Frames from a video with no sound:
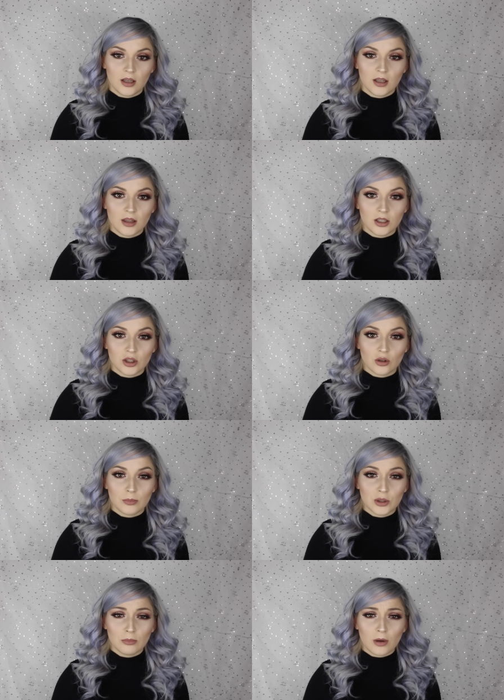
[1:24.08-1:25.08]
in the
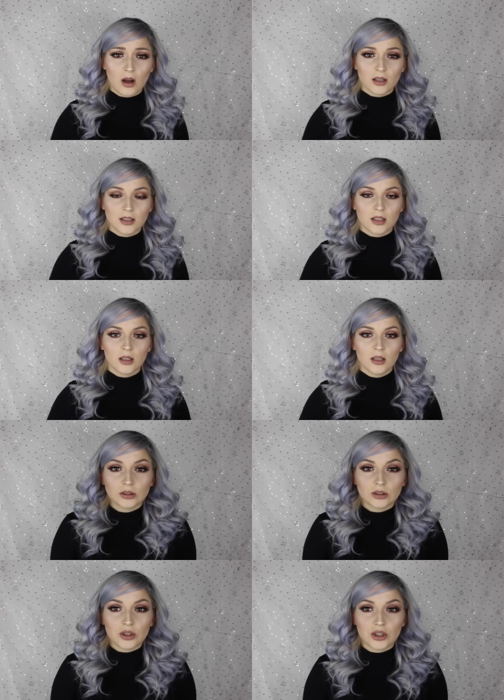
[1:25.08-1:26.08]
description box.
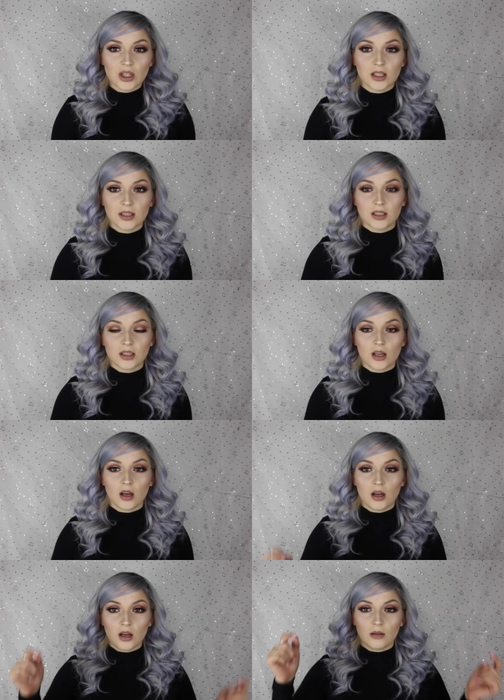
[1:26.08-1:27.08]
So just
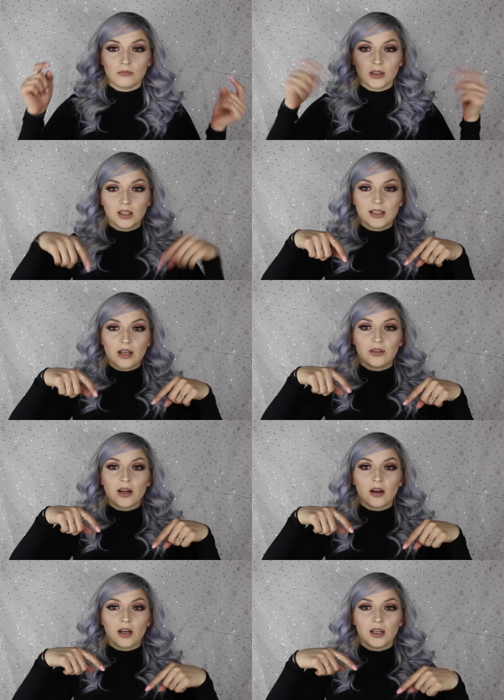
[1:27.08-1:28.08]
um, look down
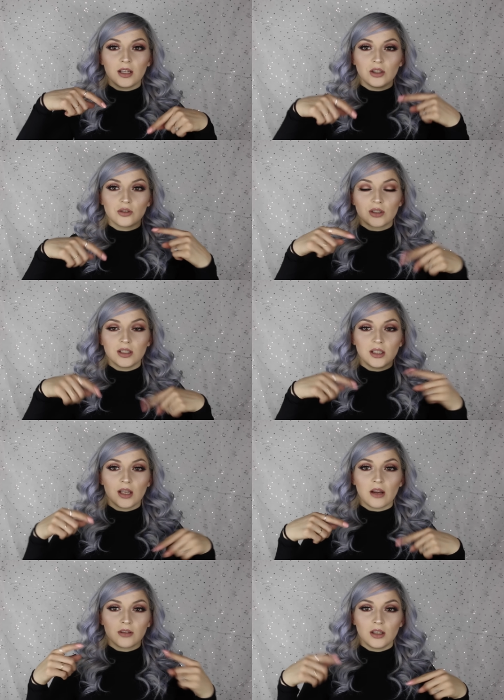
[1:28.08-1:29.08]
there and you'll
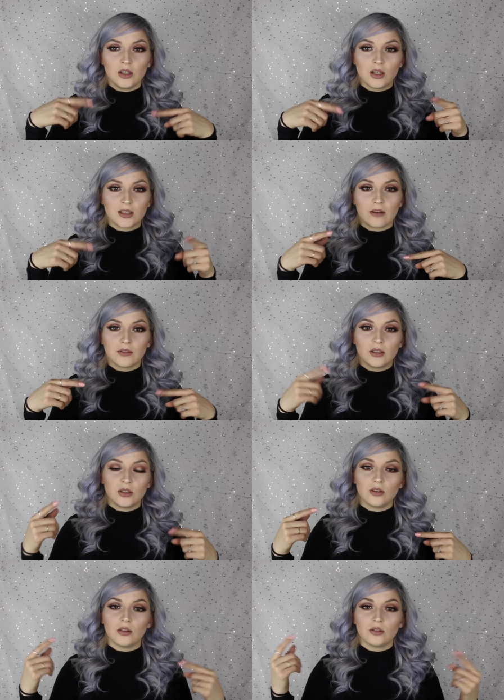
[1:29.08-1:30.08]
see everything you guys have to
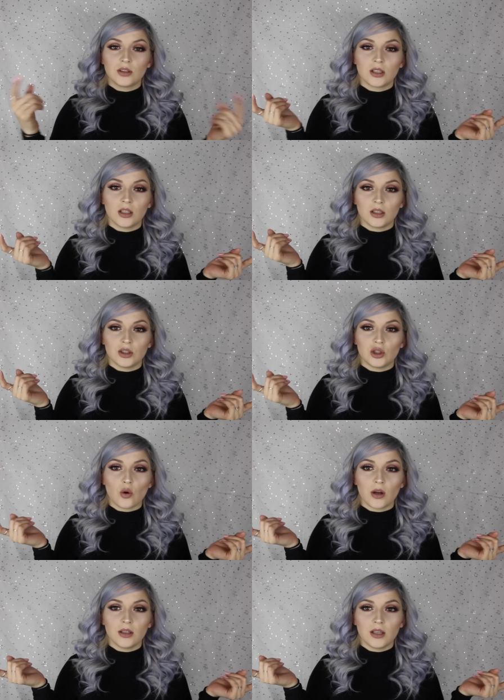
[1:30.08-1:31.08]
do to
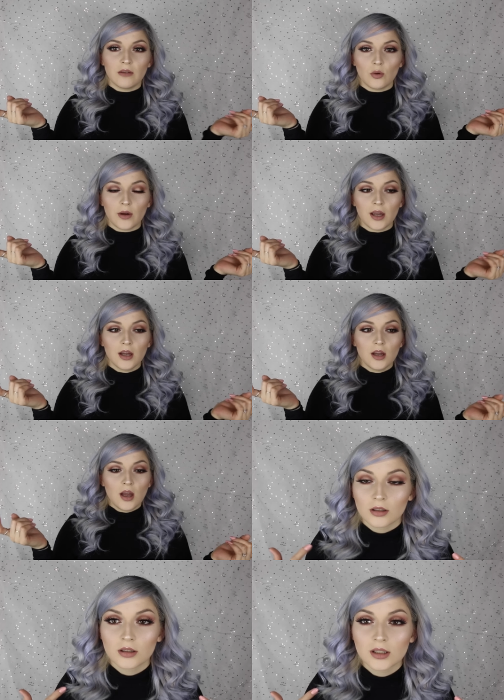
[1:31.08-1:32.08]
join the giveaway.
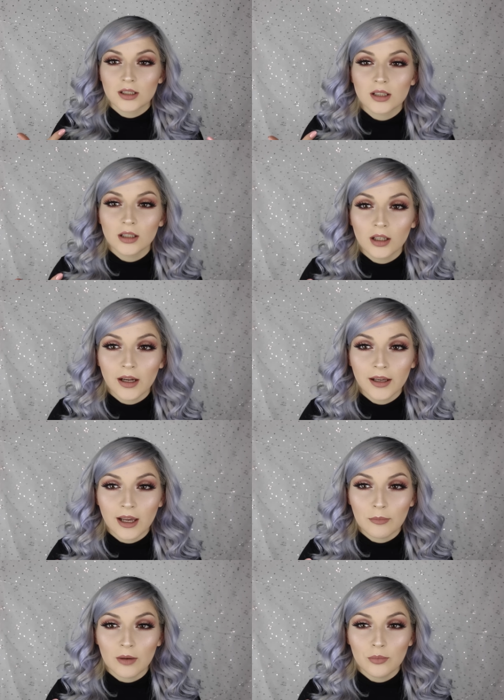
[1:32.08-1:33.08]
This is the look I
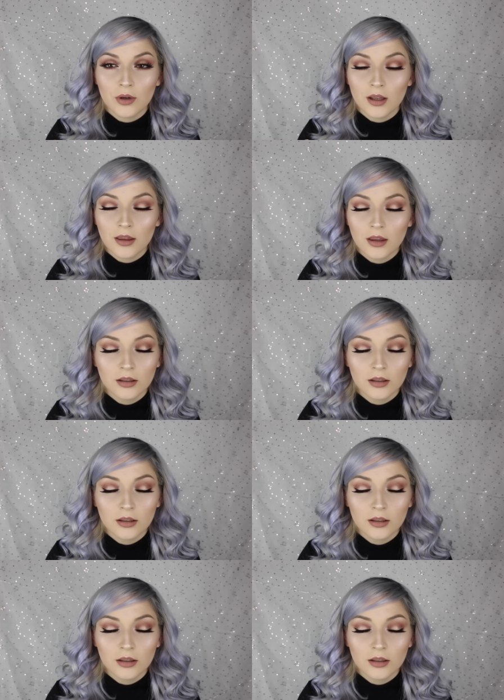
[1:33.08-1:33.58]
came up with.